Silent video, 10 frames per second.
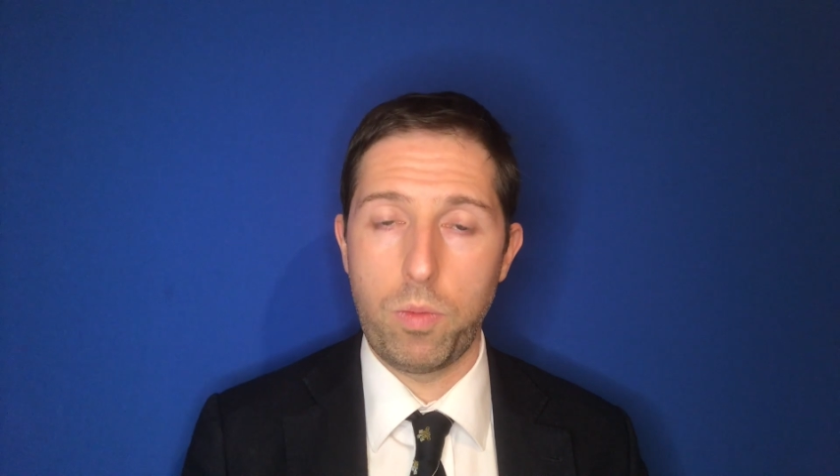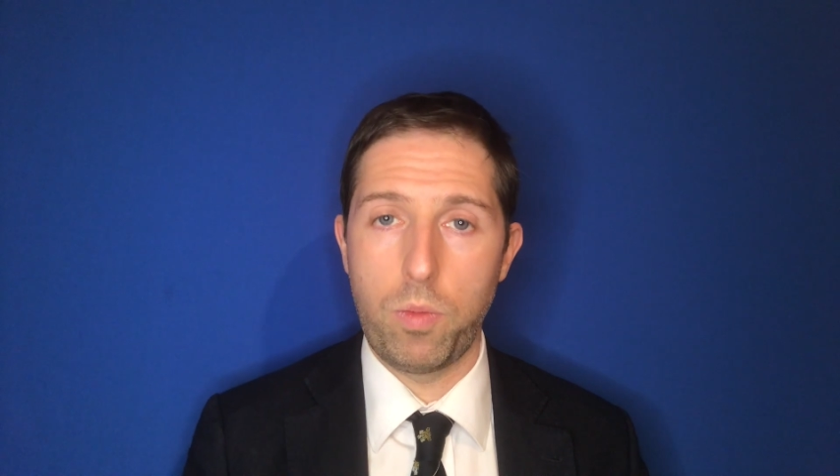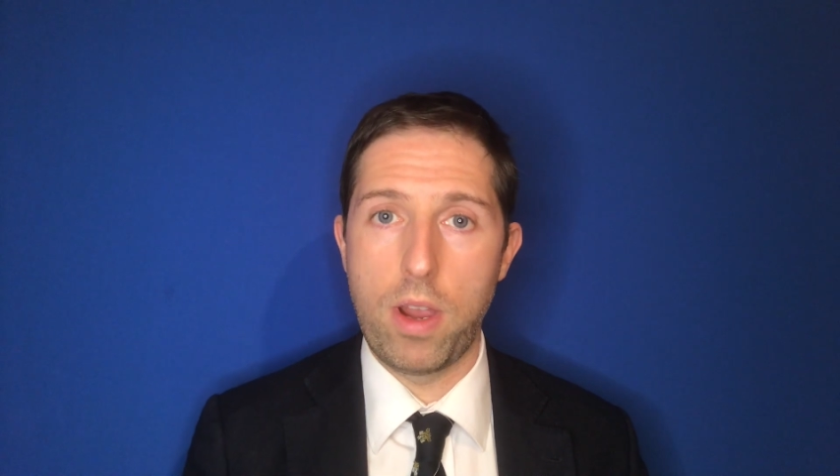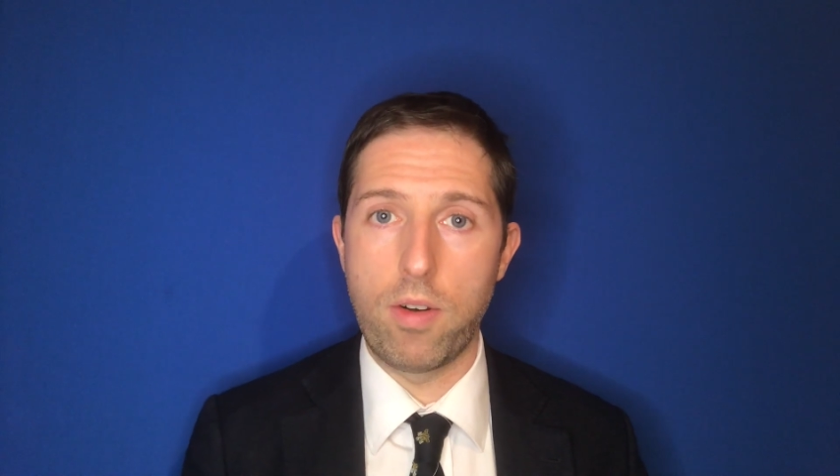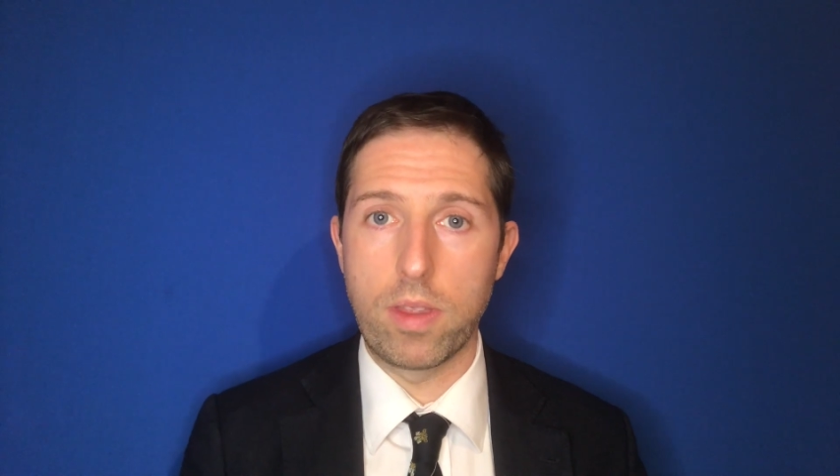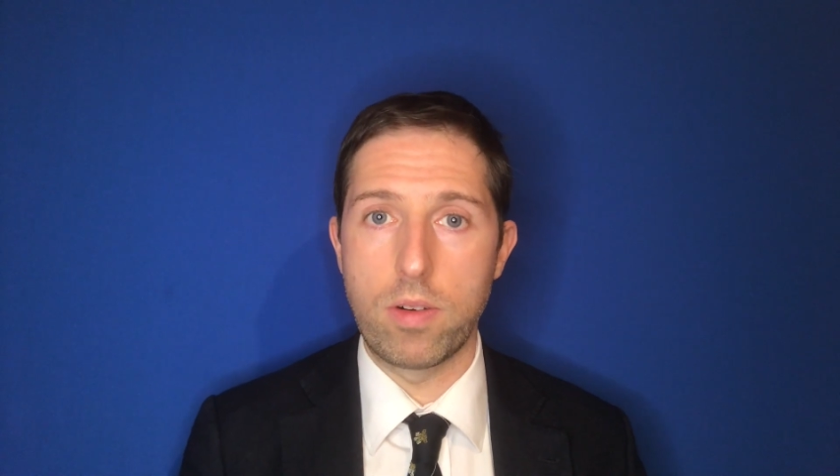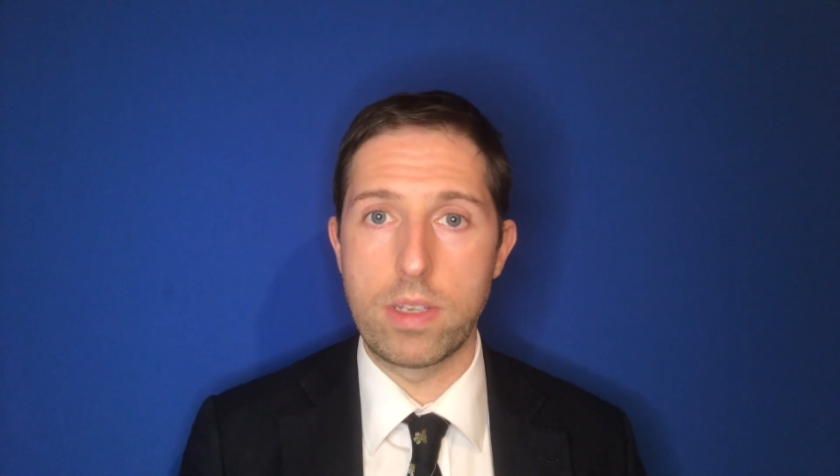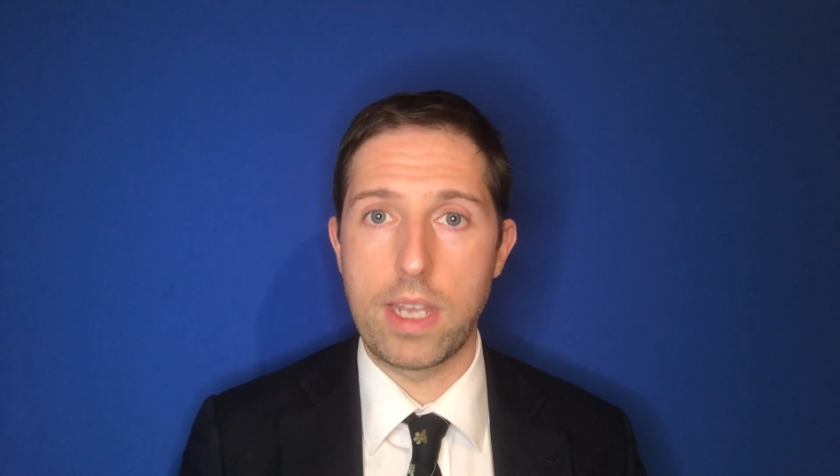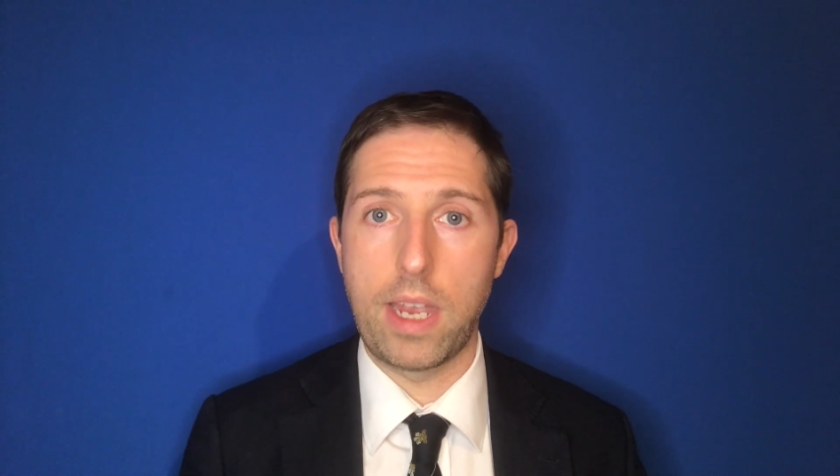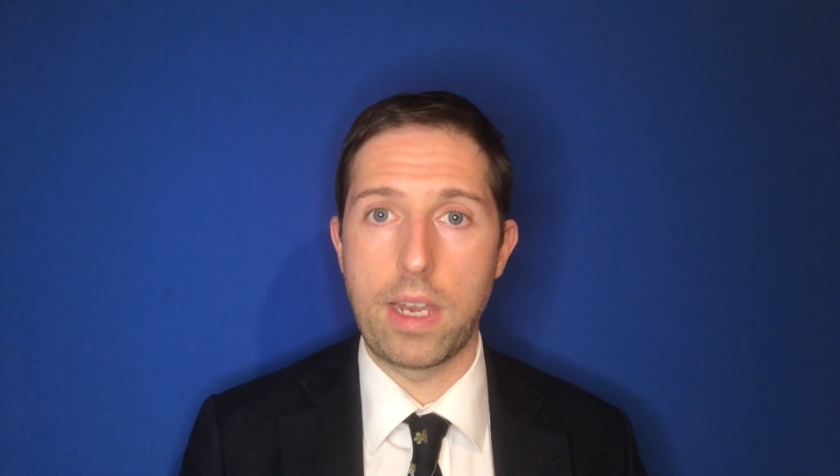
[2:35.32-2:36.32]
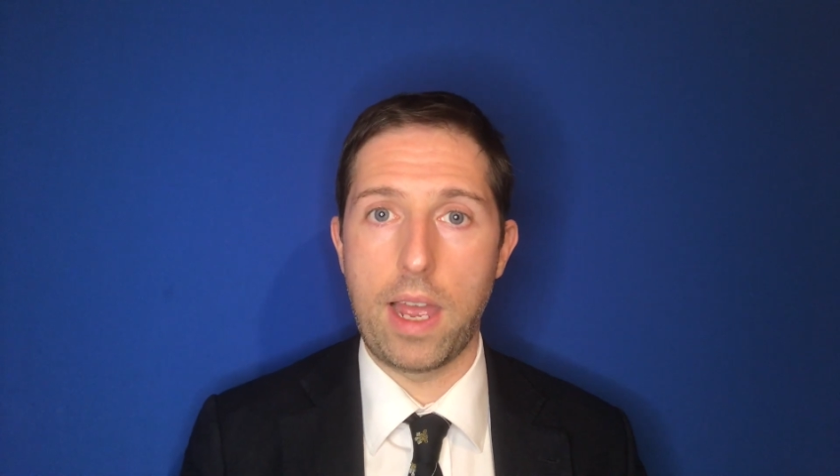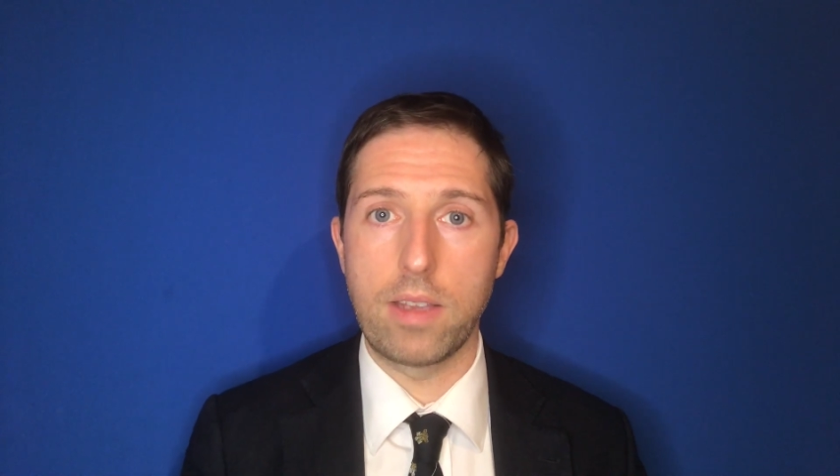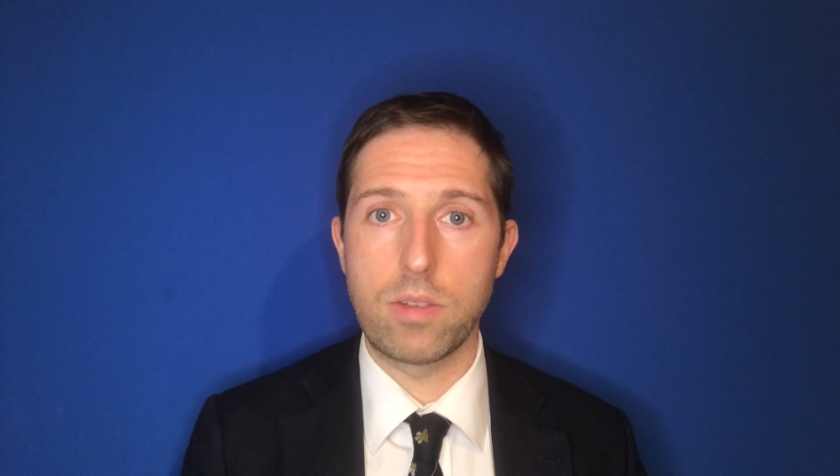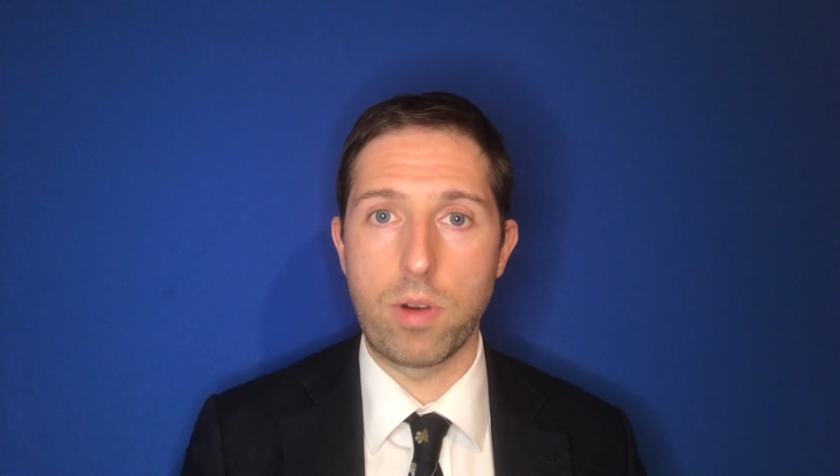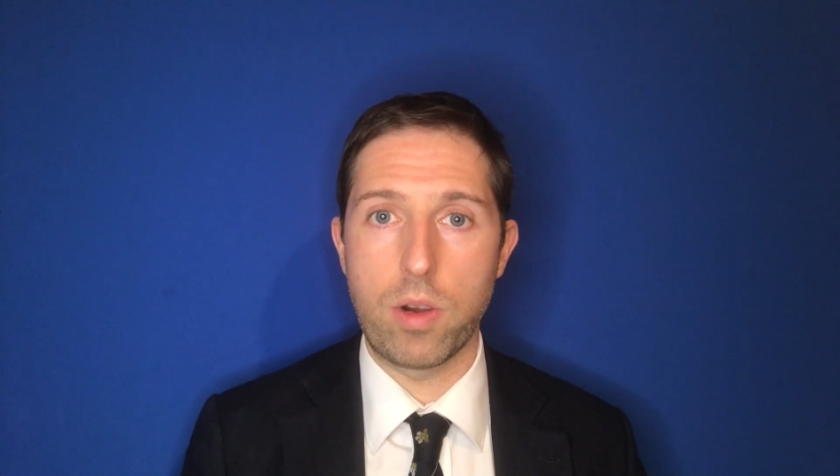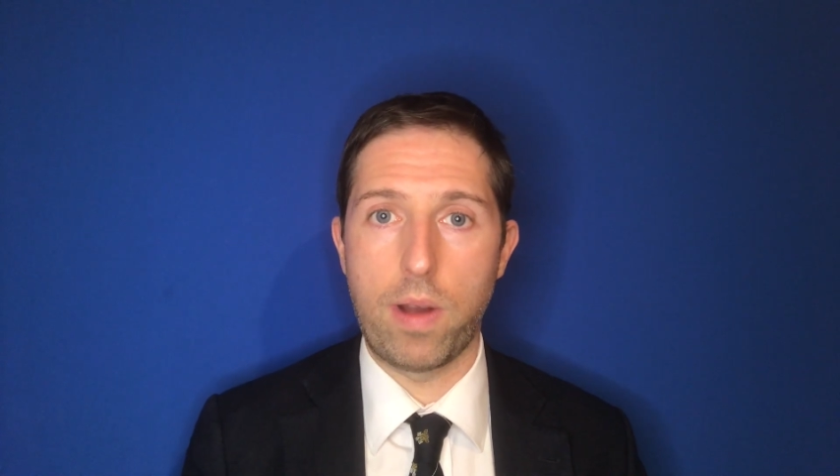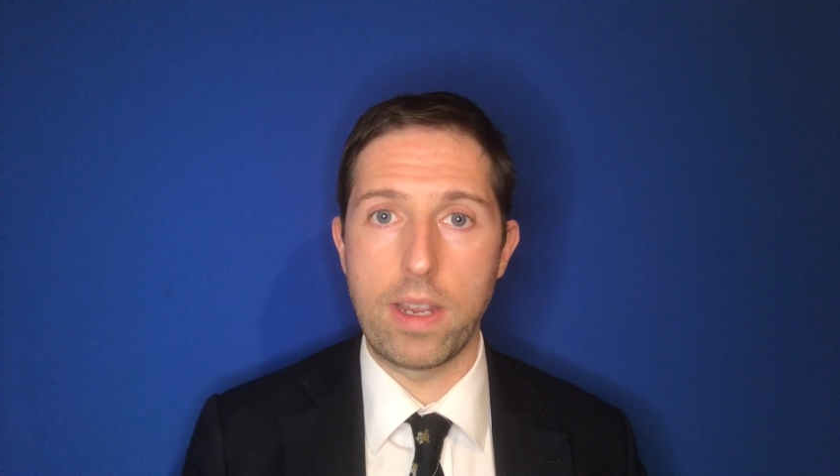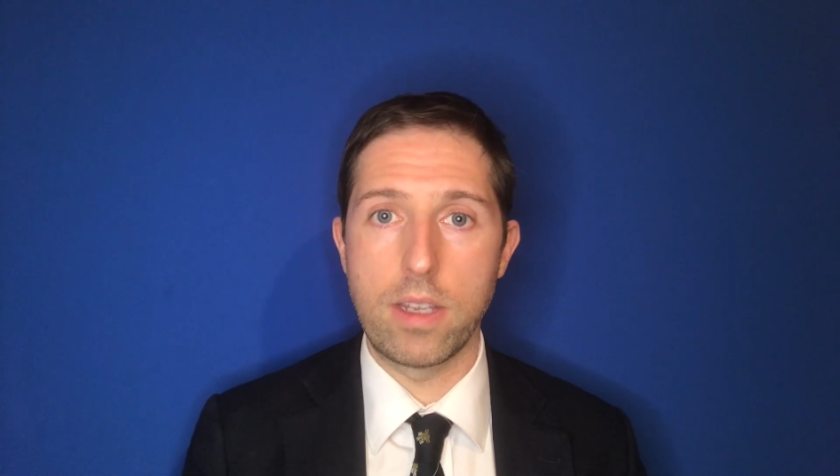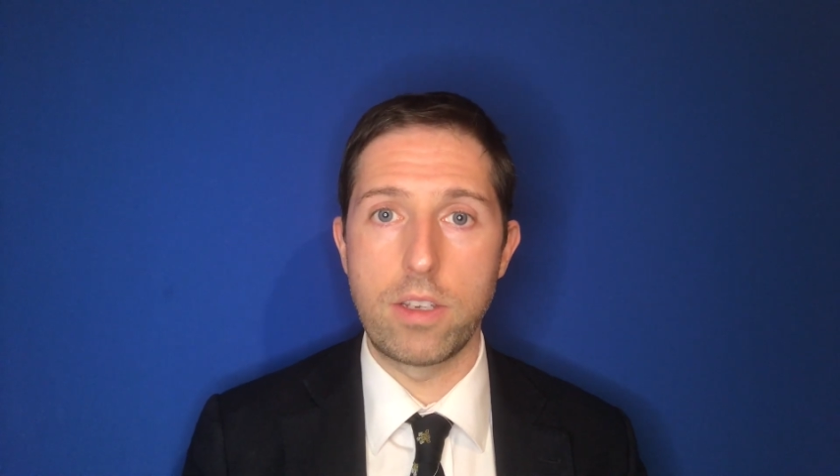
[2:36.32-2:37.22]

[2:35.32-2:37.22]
wearing the retainer as required